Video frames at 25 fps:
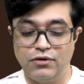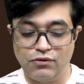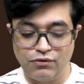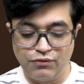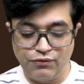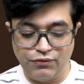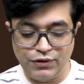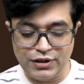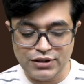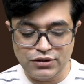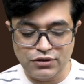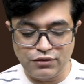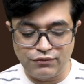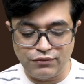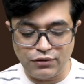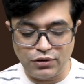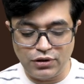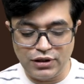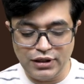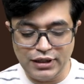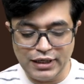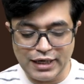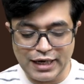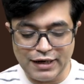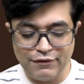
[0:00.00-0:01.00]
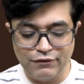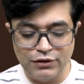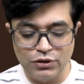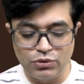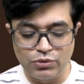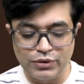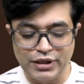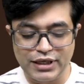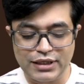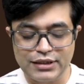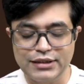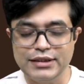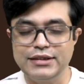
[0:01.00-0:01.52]
First of all, have a
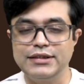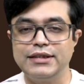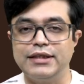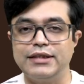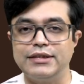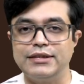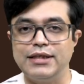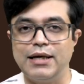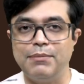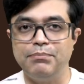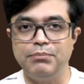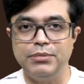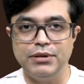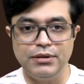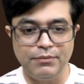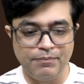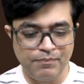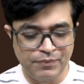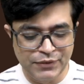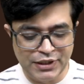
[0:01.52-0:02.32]
look at this example.